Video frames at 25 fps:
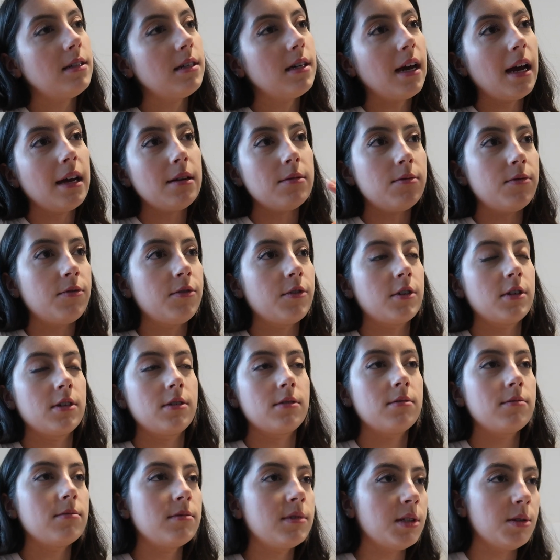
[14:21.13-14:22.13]
I for,
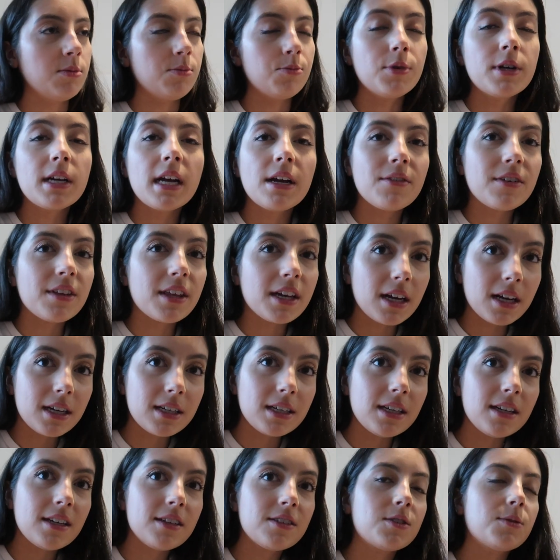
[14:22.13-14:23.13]
didn't bring everything I
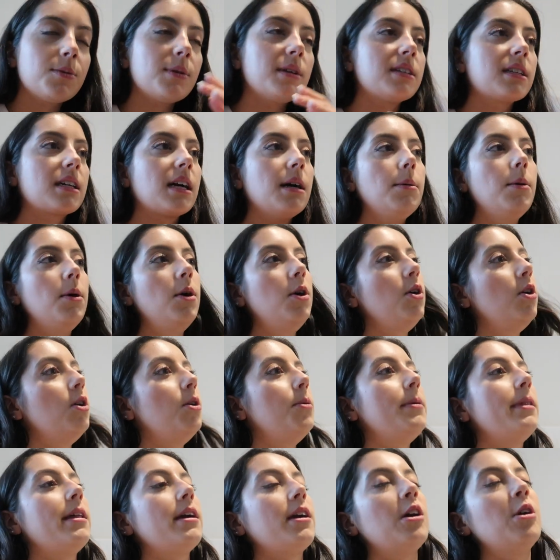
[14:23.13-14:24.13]
needed, so we had to come
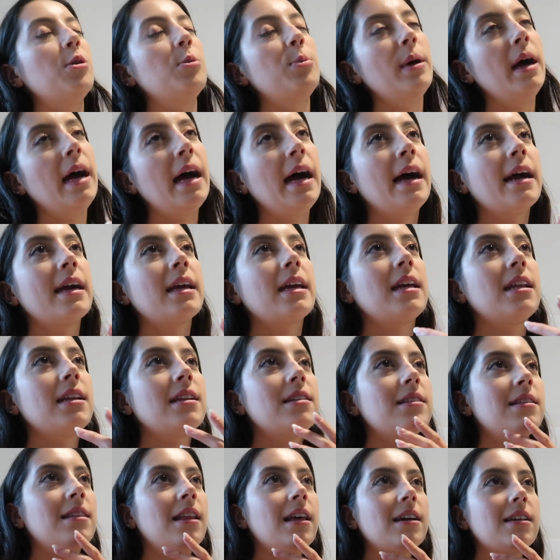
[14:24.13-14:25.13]
home and then go back.
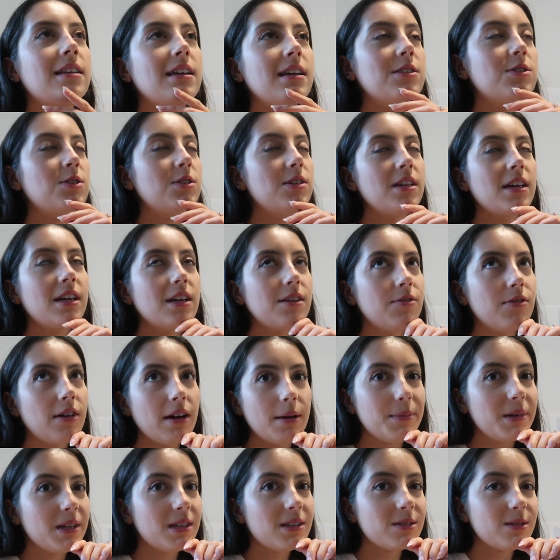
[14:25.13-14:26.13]
And luckily, it was only like
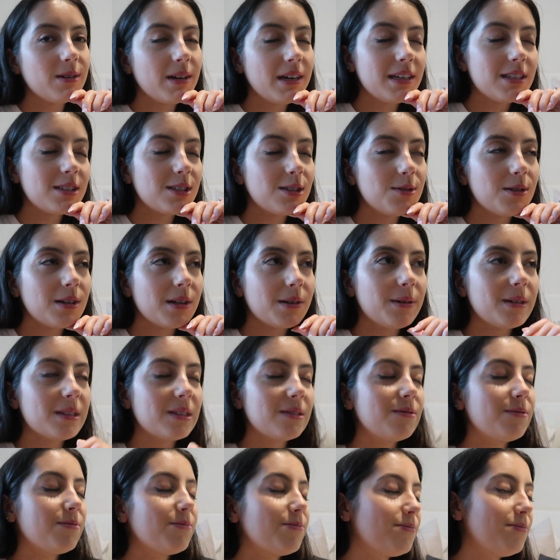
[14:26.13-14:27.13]
five minutes away, so it
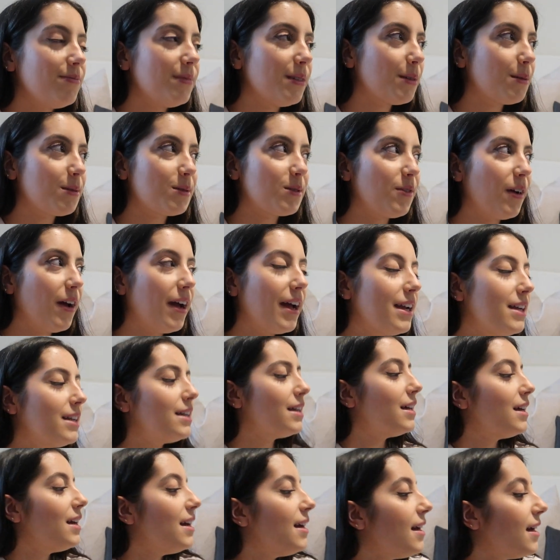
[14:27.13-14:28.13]
wasn't. It was
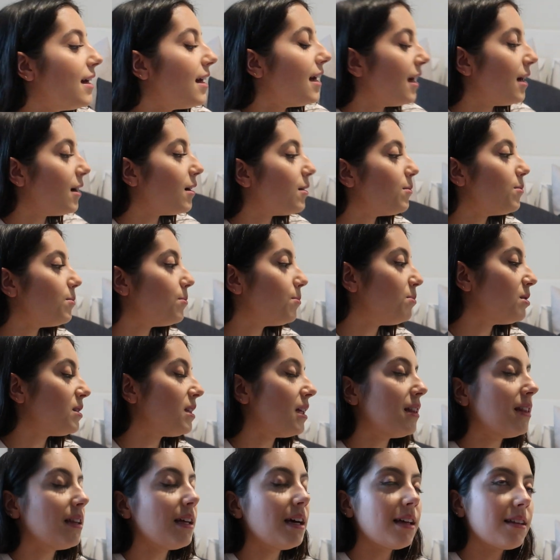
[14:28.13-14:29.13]
fine. Um, but
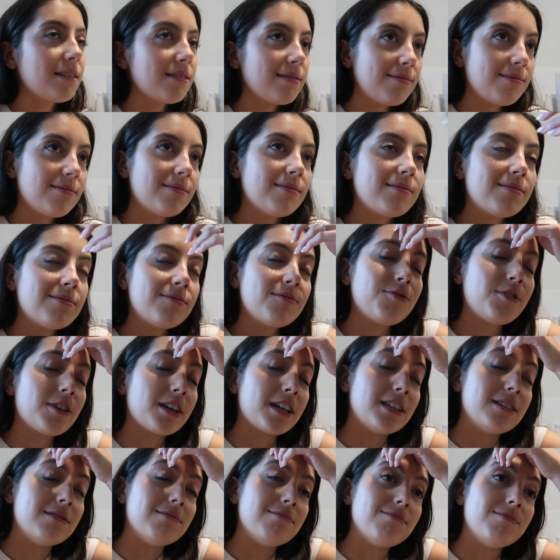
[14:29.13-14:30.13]
then that
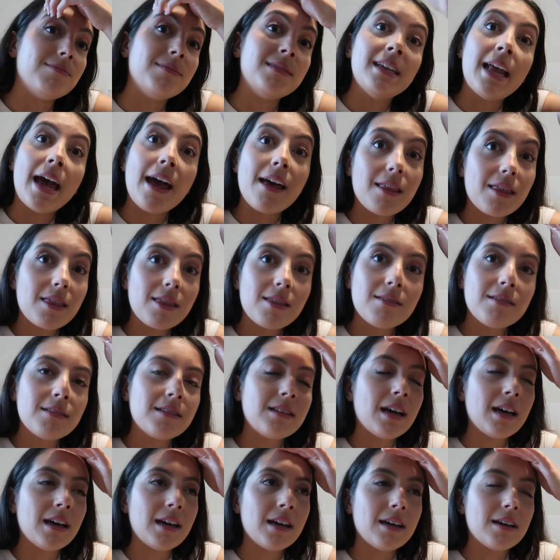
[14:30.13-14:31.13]
freaking net,
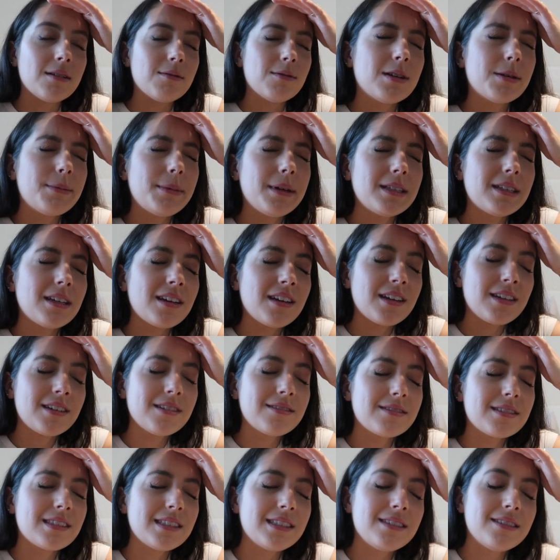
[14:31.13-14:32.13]
the what am I
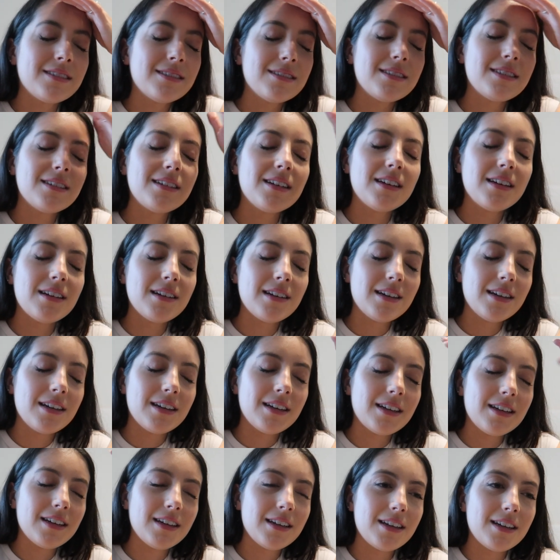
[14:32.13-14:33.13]
saying?
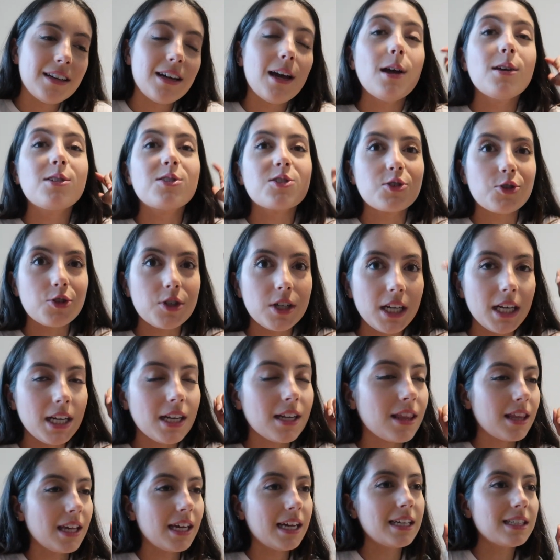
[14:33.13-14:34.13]

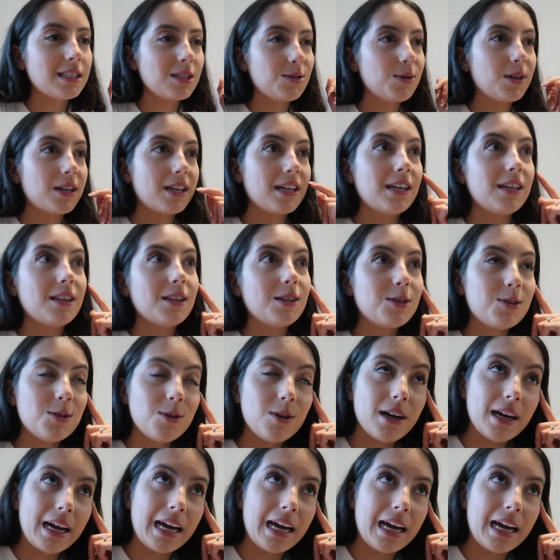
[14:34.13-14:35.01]
Screen thing isn't working in the door.